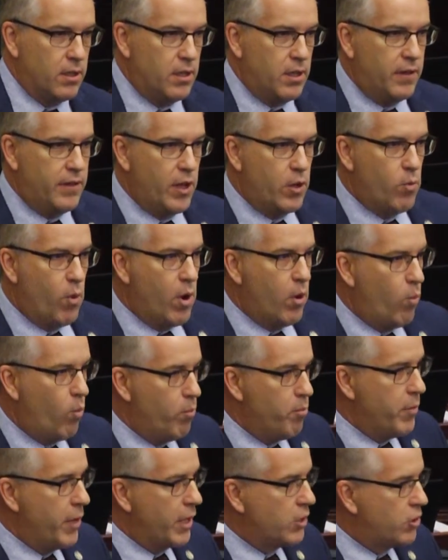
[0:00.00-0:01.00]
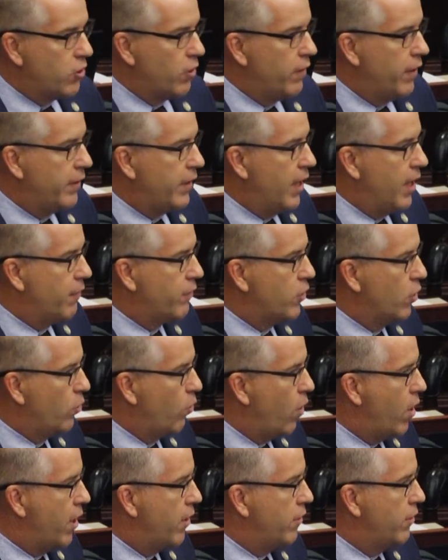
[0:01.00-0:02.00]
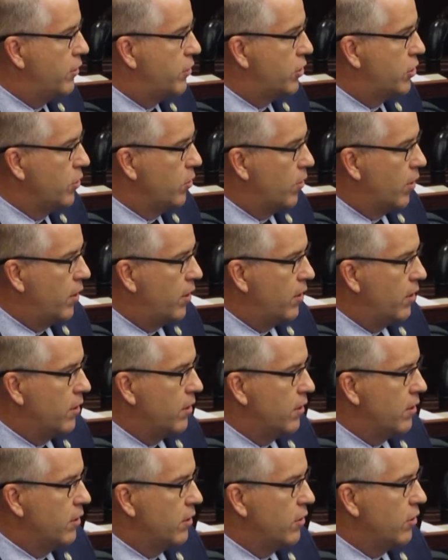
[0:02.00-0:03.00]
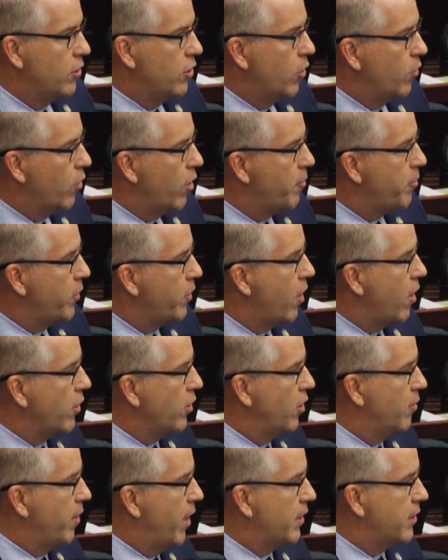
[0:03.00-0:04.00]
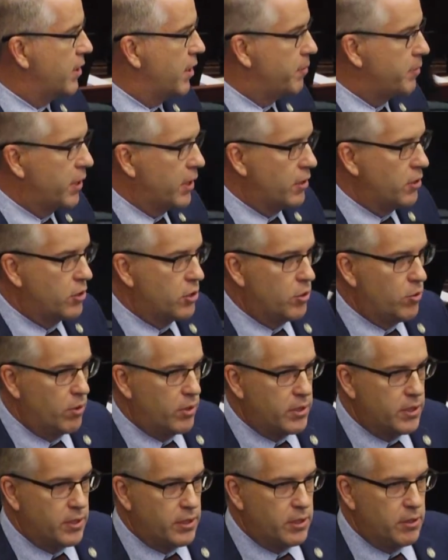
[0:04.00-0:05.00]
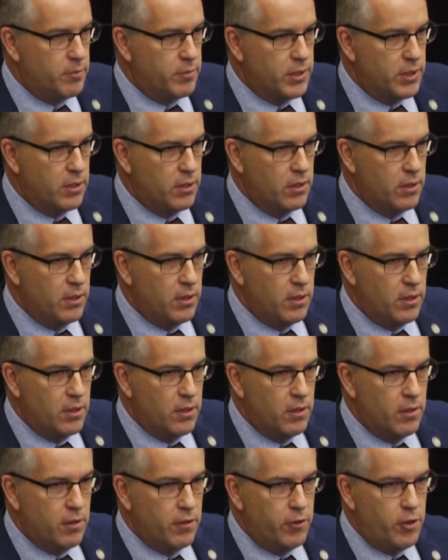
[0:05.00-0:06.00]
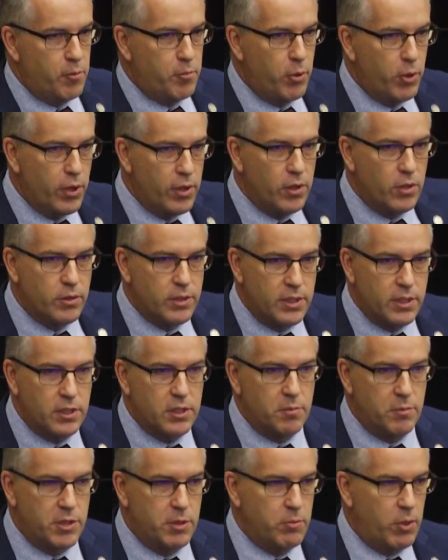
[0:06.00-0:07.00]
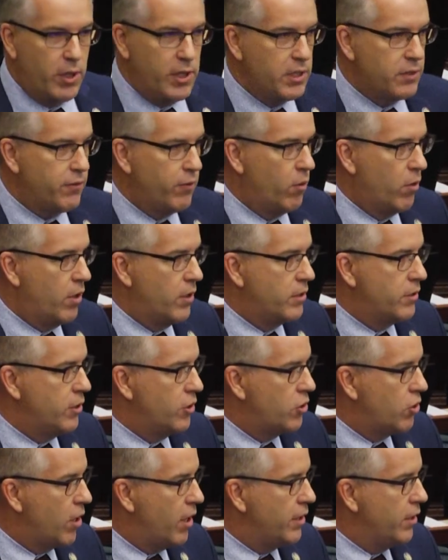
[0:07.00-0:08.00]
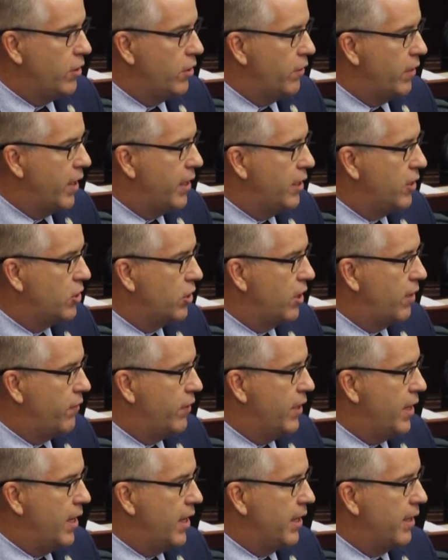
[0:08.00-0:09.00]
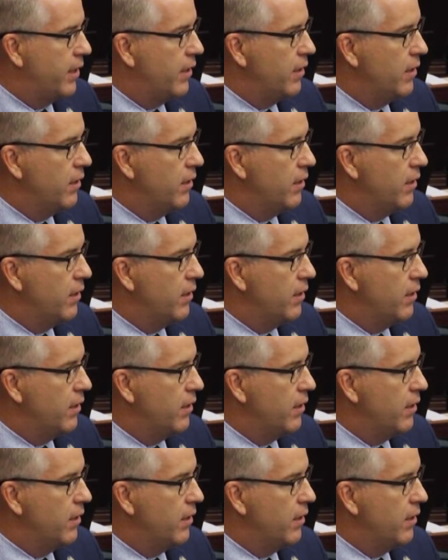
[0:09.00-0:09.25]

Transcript: And they want make sure that they have good water and sewer. You know, we're up here arguing about septic and sewer systems. They're putting those systems in place for us. They're trying to do that each and every day.